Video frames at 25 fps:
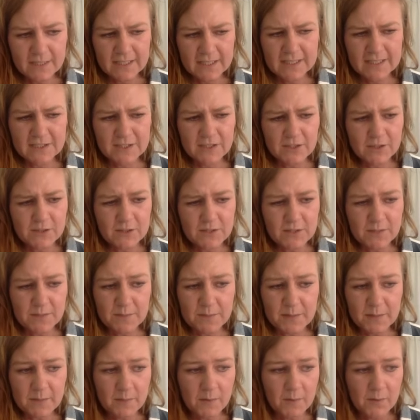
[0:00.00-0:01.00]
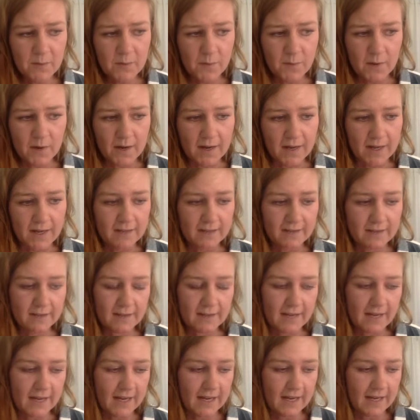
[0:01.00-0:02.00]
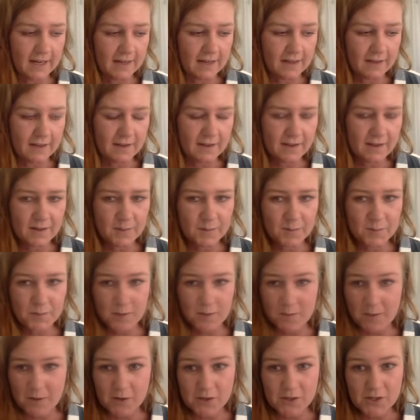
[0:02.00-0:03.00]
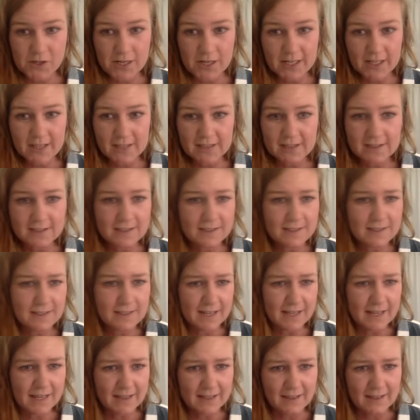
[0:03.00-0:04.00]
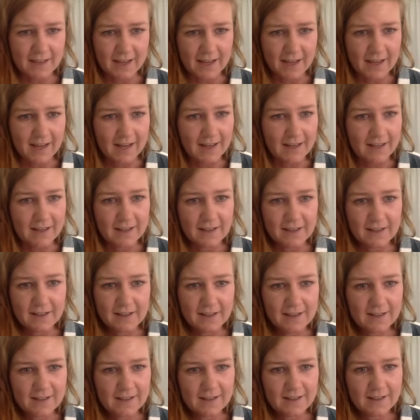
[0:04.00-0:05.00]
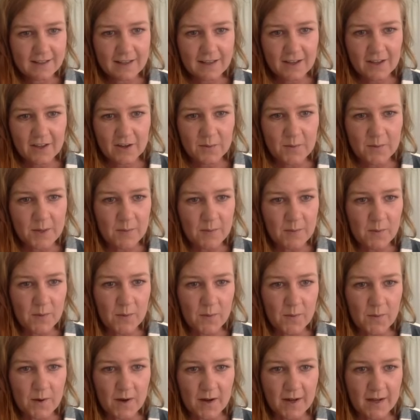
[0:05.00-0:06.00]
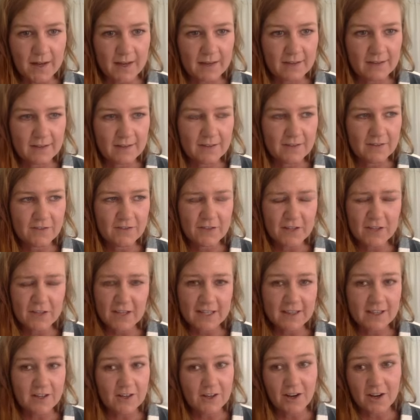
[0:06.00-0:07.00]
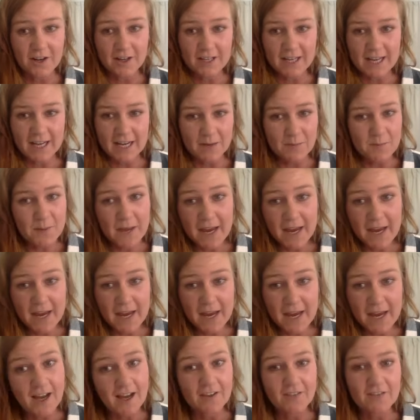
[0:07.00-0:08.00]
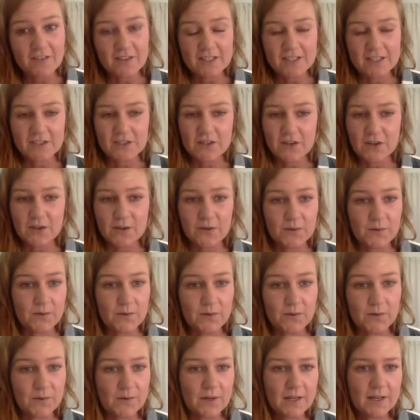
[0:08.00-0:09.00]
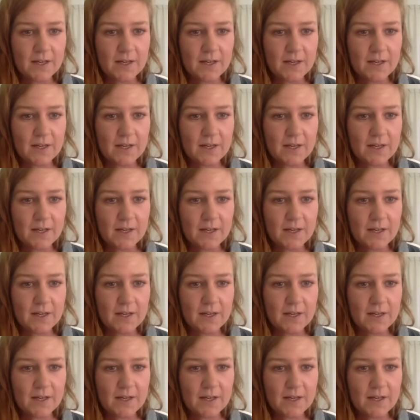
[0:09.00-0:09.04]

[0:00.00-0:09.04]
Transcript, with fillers: and so, some people want like promotions, and like other people want feel like they're not getting paid enough. And so,